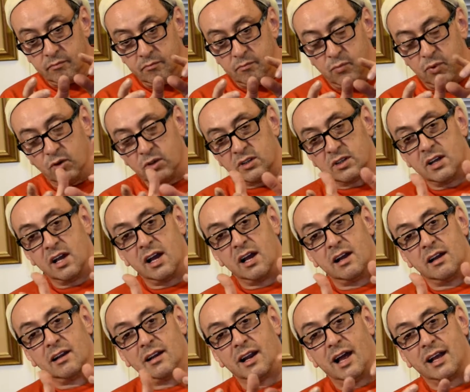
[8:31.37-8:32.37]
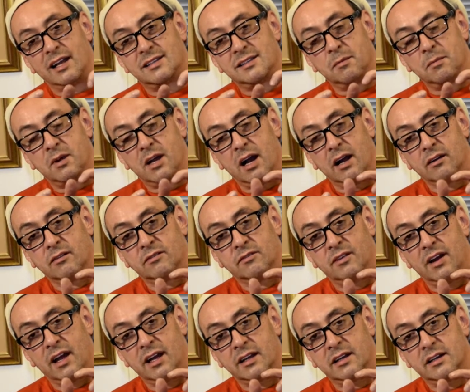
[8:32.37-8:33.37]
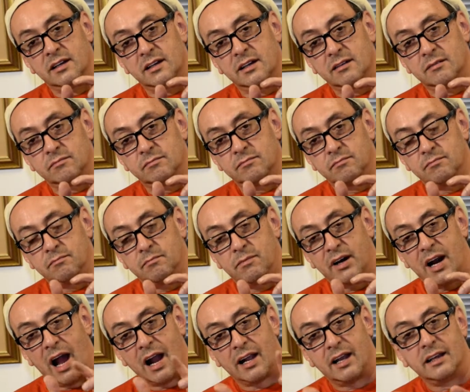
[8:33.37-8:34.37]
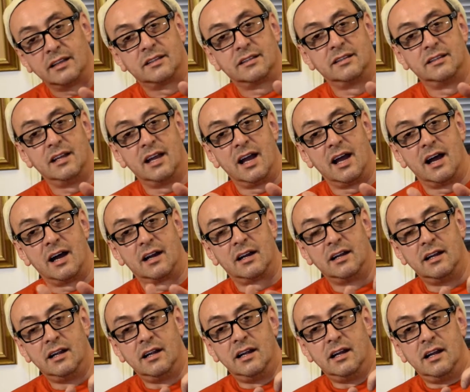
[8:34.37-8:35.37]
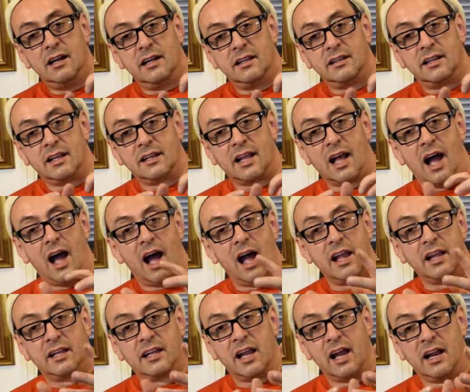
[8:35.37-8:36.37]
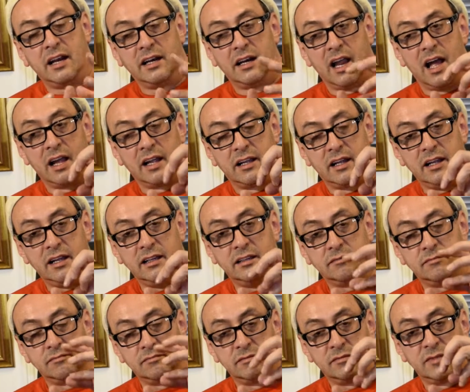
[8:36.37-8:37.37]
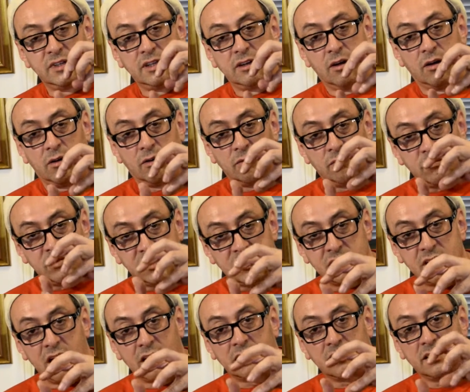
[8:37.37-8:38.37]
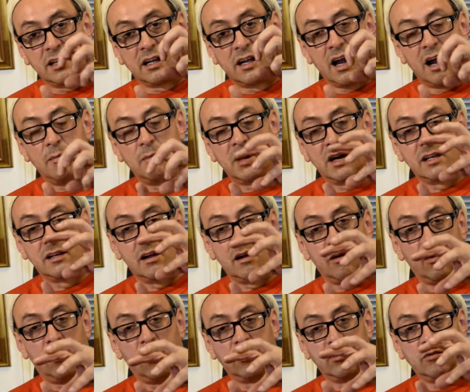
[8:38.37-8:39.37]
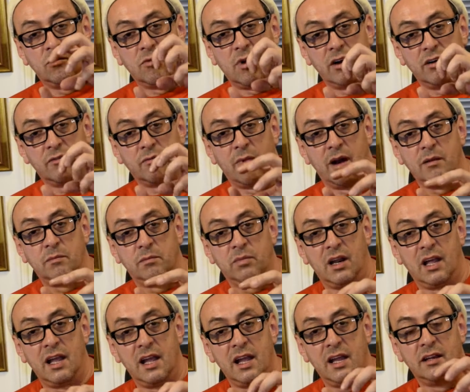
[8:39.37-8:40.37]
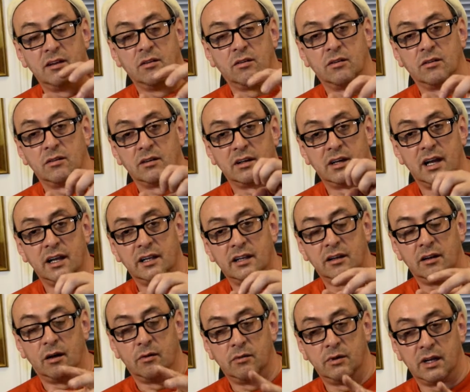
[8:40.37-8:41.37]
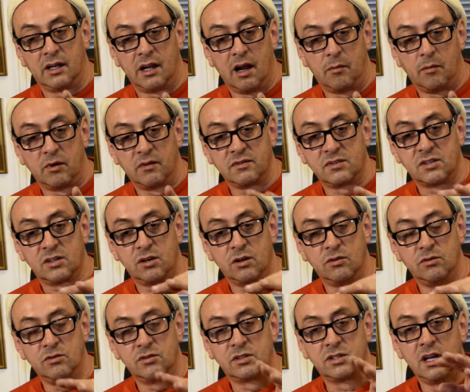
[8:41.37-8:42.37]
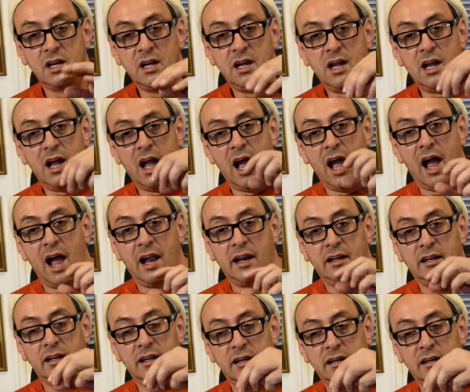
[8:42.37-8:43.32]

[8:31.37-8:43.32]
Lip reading: put like some kind of like bracket there that I can like you know, stuck the camera on one of my plane, or like, you know, with a couple of screws, and